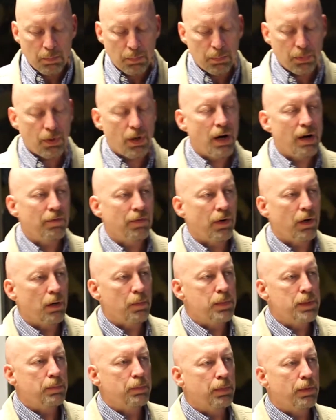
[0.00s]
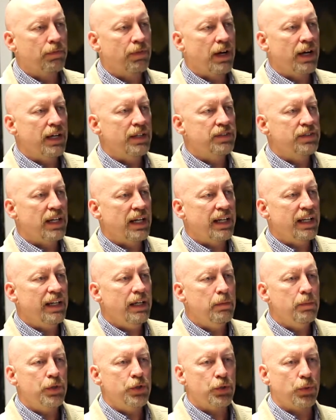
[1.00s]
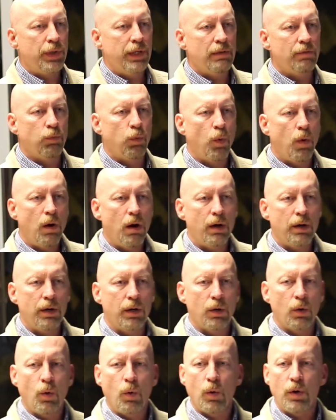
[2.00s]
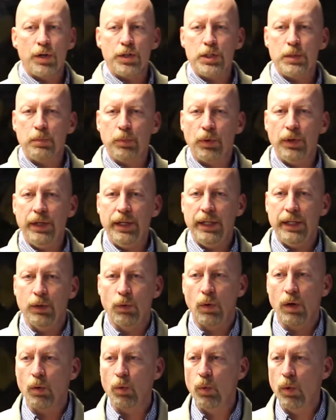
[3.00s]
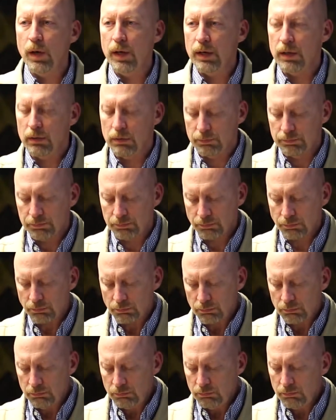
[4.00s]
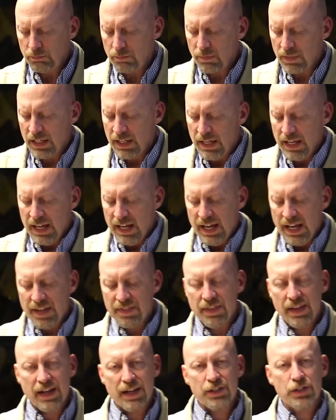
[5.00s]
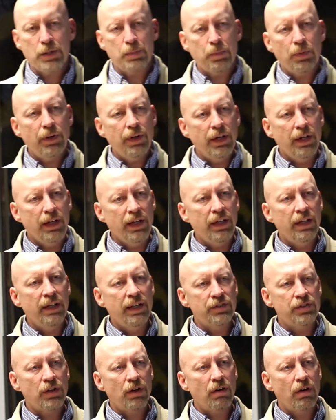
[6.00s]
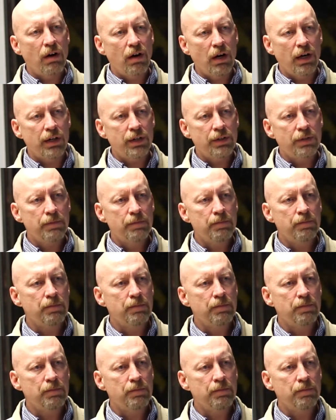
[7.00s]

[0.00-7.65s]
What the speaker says: Proverbs provides that imagery of water or a spring or a well. And that spring is our heart.